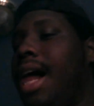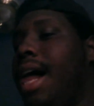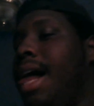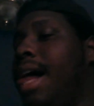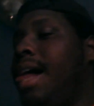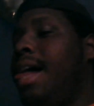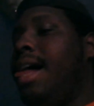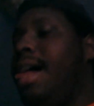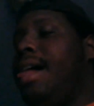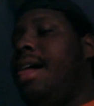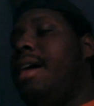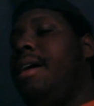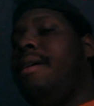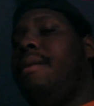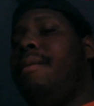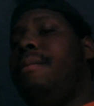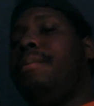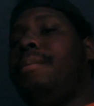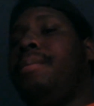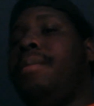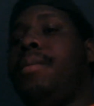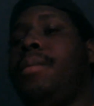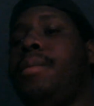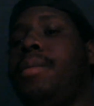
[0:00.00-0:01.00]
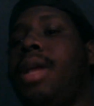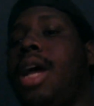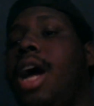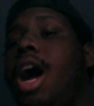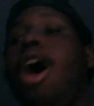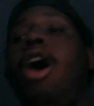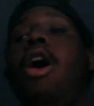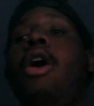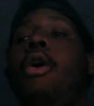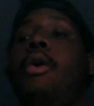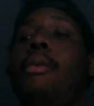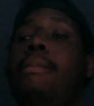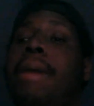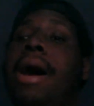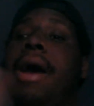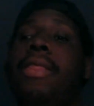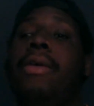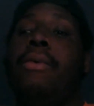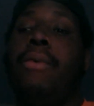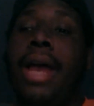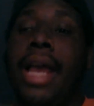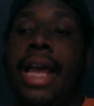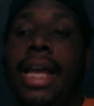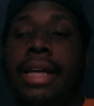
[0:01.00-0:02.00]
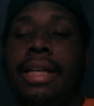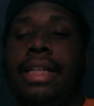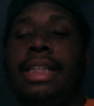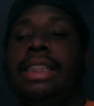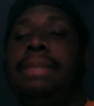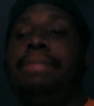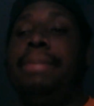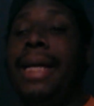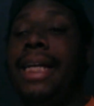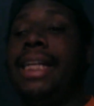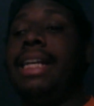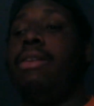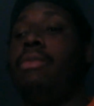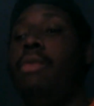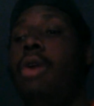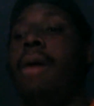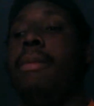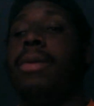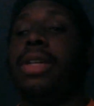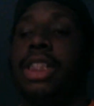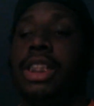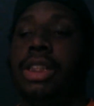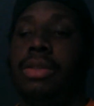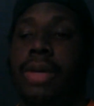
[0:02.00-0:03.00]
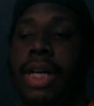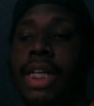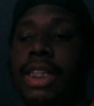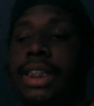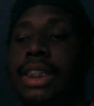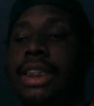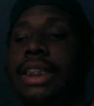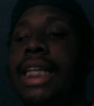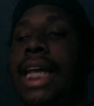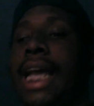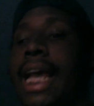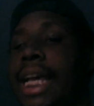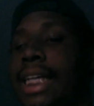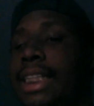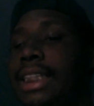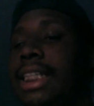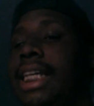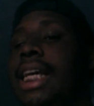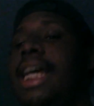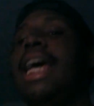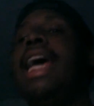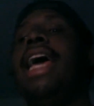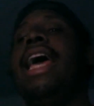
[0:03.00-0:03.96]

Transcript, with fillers: Oh, by the way, speaking of the Walmart situation, yes,